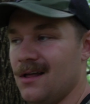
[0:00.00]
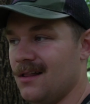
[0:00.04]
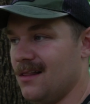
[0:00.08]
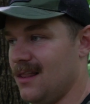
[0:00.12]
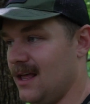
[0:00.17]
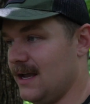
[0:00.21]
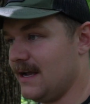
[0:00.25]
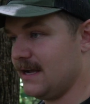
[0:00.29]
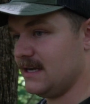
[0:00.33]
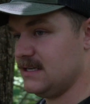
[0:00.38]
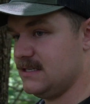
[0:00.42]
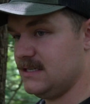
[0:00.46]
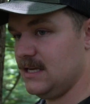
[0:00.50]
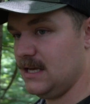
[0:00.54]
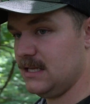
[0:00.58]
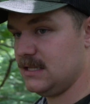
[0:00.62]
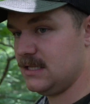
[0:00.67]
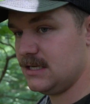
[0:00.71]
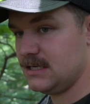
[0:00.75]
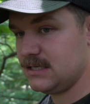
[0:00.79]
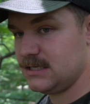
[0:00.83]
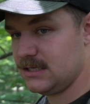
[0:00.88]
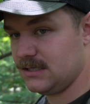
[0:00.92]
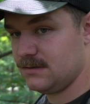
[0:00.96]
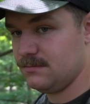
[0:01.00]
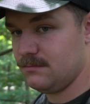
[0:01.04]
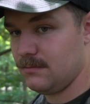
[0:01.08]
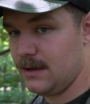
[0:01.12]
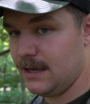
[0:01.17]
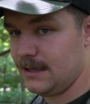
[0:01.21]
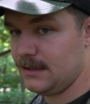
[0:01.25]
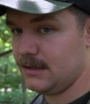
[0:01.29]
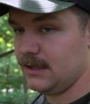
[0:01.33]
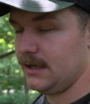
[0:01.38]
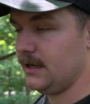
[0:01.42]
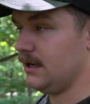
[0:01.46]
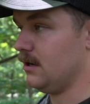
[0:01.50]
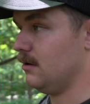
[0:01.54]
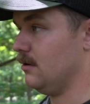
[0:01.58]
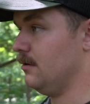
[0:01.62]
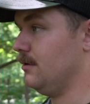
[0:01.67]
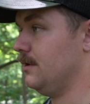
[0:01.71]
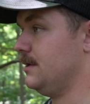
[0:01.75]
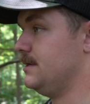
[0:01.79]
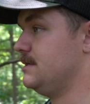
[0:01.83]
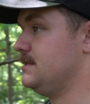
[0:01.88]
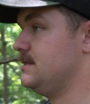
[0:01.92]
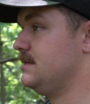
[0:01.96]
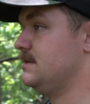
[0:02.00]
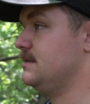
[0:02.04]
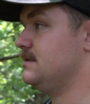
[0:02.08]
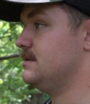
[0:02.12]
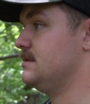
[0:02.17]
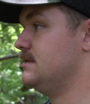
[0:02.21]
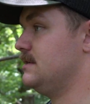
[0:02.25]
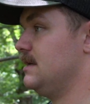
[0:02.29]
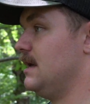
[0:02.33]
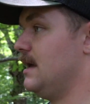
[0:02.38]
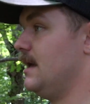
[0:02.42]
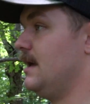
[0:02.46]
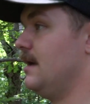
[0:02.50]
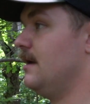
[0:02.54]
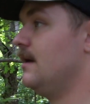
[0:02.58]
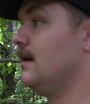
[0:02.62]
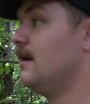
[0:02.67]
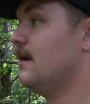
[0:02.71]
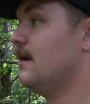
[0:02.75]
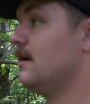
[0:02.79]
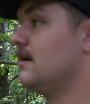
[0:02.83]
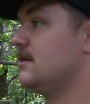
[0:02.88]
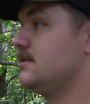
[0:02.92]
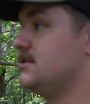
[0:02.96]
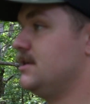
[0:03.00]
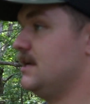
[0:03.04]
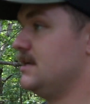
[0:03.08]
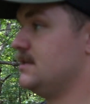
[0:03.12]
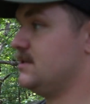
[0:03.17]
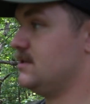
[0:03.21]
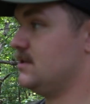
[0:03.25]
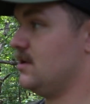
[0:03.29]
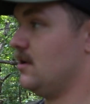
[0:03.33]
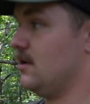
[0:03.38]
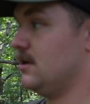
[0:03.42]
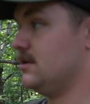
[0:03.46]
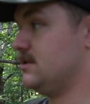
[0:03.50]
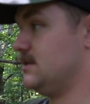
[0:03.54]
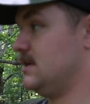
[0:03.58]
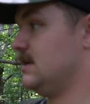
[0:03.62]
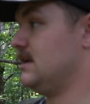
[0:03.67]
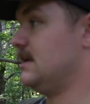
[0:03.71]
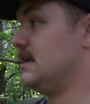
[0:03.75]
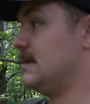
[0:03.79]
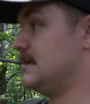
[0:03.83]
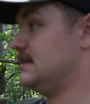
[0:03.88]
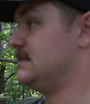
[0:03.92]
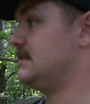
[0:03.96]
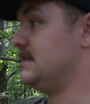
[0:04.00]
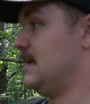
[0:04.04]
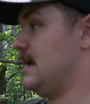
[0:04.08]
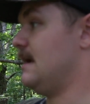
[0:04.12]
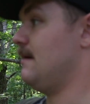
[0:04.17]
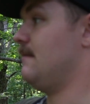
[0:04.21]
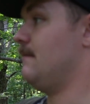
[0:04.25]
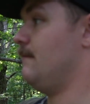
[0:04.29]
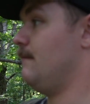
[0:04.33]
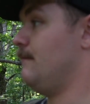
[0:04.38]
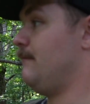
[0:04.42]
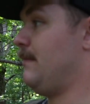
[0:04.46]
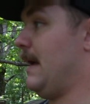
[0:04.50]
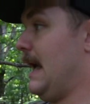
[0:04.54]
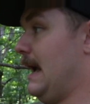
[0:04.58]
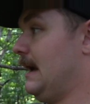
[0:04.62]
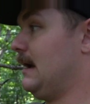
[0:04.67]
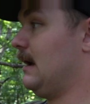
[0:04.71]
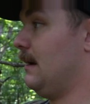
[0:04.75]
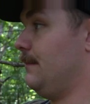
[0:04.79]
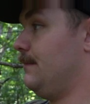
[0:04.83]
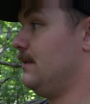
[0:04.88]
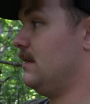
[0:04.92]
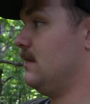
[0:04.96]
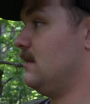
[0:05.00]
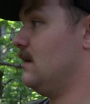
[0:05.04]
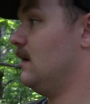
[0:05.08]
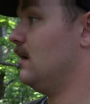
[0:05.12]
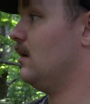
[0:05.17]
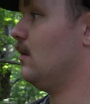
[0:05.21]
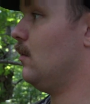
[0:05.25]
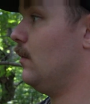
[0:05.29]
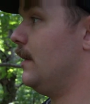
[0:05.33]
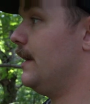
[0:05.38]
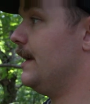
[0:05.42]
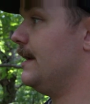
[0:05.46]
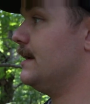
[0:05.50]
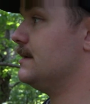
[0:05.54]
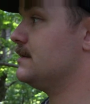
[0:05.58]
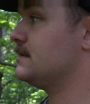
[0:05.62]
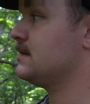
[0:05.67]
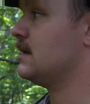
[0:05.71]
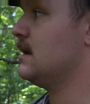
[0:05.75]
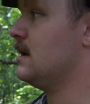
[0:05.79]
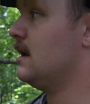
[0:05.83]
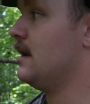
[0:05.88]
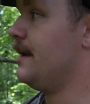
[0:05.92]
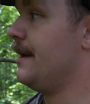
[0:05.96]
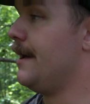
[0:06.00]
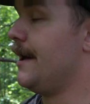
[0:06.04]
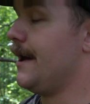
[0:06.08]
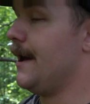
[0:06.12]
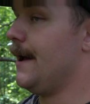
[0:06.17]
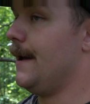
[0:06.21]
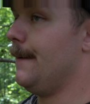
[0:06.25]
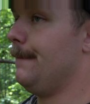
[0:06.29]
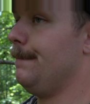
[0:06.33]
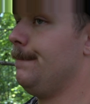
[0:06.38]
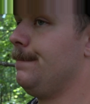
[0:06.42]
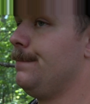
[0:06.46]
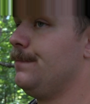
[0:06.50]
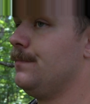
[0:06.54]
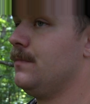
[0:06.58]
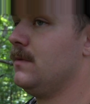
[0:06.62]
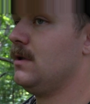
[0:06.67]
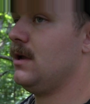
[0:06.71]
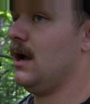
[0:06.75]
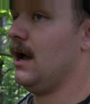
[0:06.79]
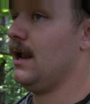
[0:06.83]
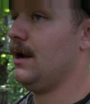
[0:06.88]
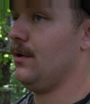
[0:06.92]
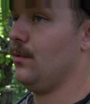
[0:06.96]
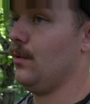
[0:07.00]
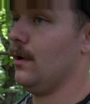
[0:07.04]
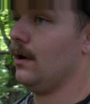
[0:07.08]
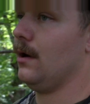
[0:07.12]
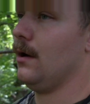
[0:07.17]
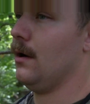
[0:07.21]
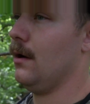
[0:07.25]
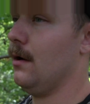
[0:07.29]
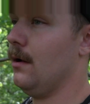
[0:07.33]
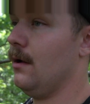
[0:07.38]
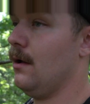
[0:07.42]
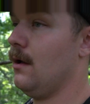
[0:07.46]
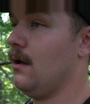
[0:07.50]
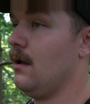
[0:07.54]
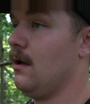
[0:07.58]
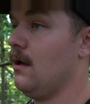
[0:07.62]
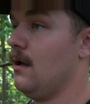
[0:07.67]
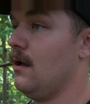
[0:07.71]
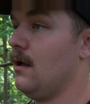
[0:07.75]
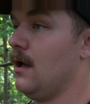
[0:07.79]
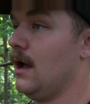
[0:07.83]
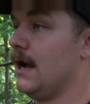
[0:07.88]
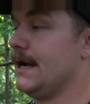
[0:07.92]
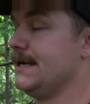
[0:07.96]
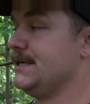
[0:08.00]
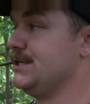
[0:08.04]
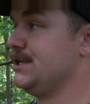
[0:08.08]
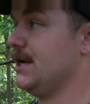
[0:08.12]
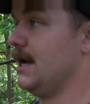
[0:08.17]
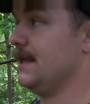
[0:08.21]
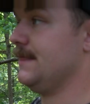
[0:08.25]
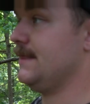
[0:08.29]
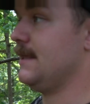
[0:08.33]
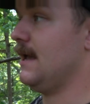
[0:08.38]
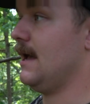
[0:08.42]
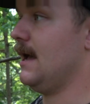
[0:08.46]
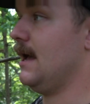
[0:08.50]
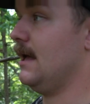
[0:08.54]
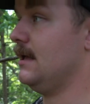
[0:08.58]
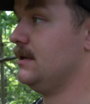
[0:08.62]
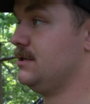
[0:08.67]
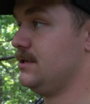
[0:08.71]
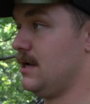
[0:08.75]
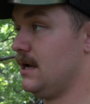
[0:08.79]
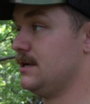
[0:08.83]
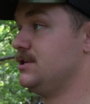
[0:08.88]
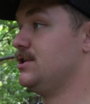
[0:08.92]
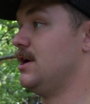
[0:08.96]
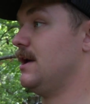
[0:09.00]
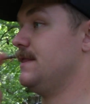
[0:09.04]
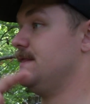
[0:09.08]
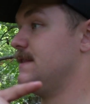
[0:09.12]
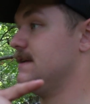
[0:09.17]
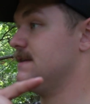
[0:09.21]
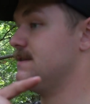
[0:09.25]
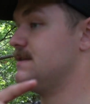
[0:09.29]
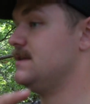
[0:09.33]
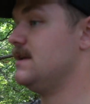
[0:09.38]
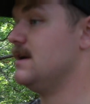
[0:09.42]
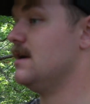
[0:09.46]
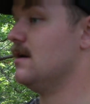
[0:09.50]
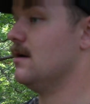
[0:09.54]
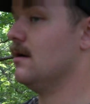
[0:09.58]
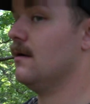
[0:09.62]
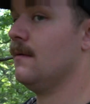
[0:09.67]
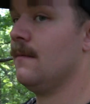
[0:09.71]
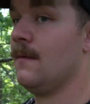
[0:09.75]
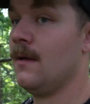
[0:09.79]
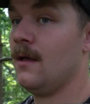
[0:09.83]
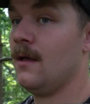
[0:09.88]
like I said, this is mainly an early season set. Chances are it's going to get set back up in there a ways, kind of where I shot this deer